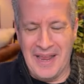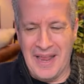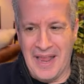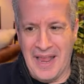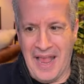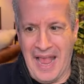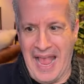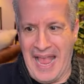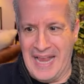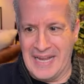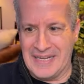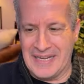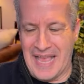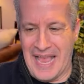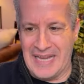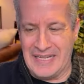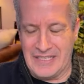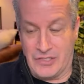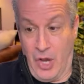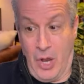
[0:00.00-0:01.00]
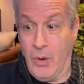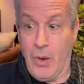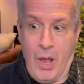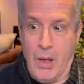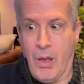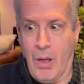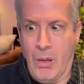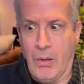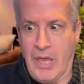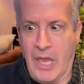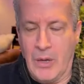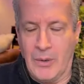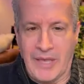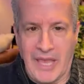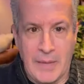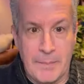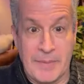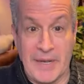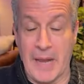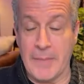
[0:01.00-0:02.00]
And he said, okay.
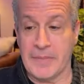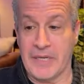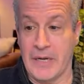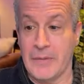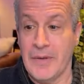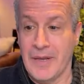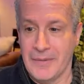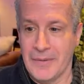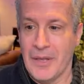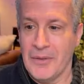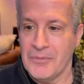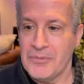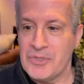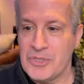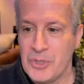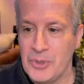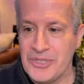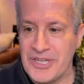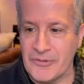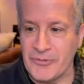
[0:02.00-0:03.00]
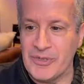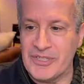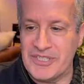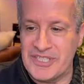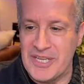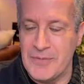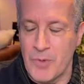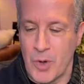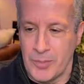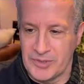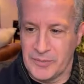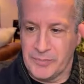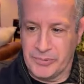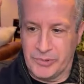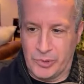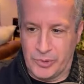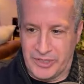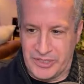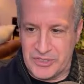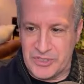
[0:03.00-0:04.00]
But I'm going to, two different T-Mobile
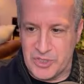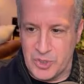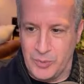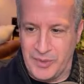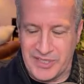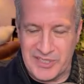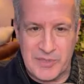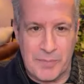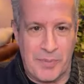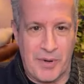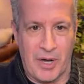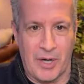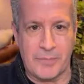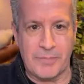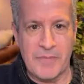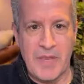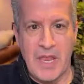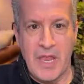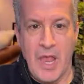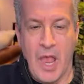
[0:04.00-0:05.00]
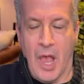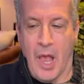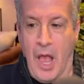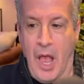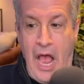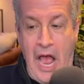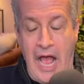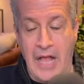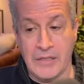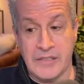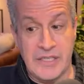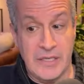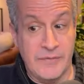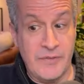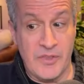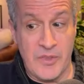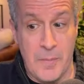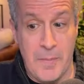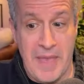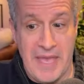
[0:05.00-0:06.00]
employees, 2 weeks apart. I'll give you
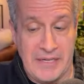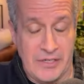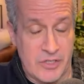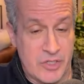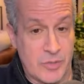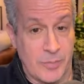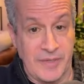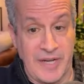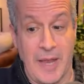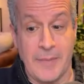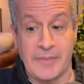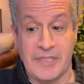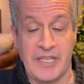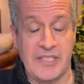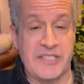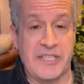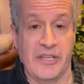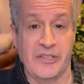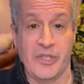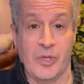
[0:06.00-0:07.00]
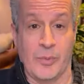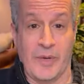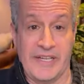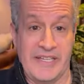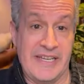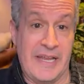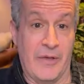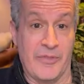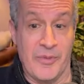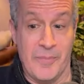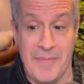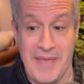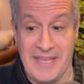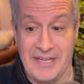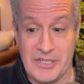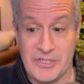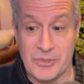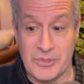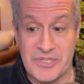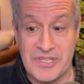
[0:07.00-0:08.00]
the manager, but I'm going to tell you right now, the
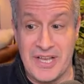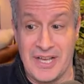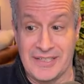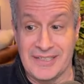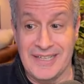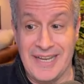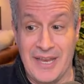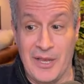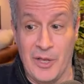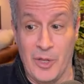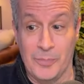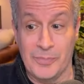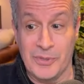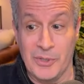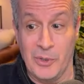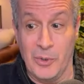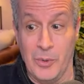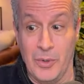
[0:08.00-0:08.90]
manager is not going to help you.